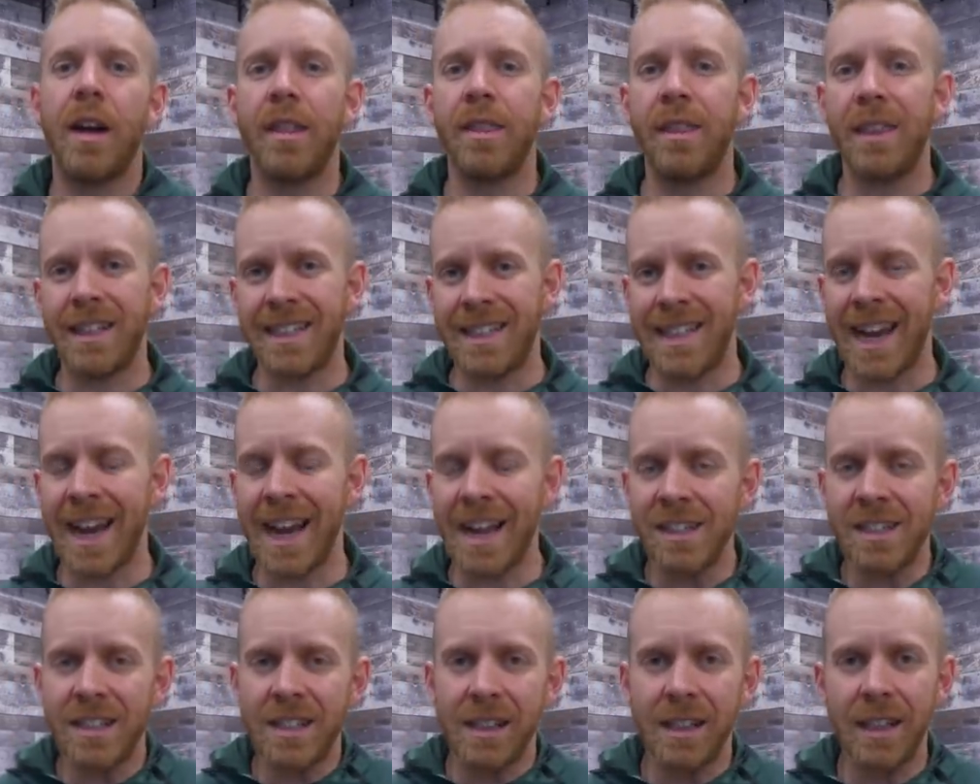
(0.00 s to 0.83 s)
The
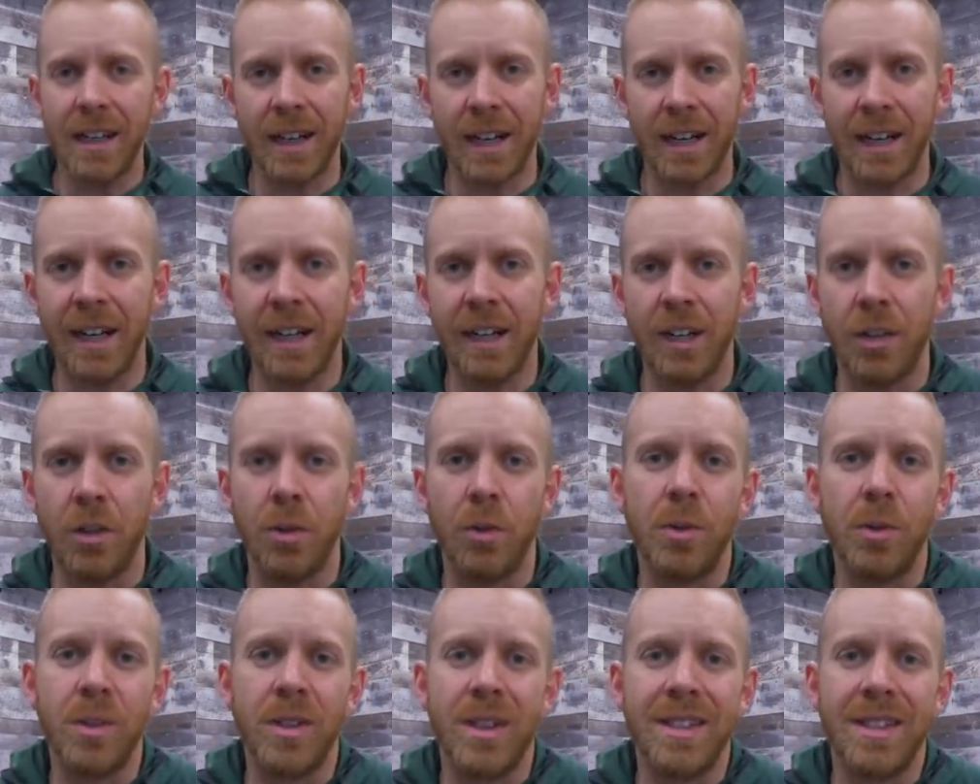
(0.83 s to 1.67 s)
test that I
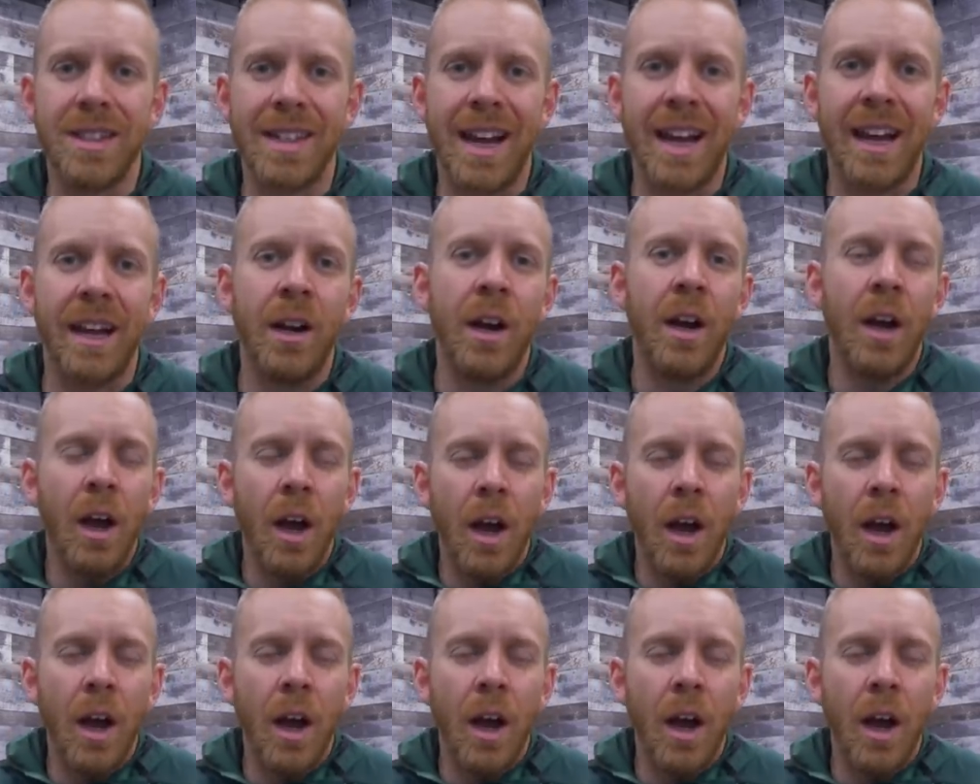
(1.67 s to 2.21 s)
use is that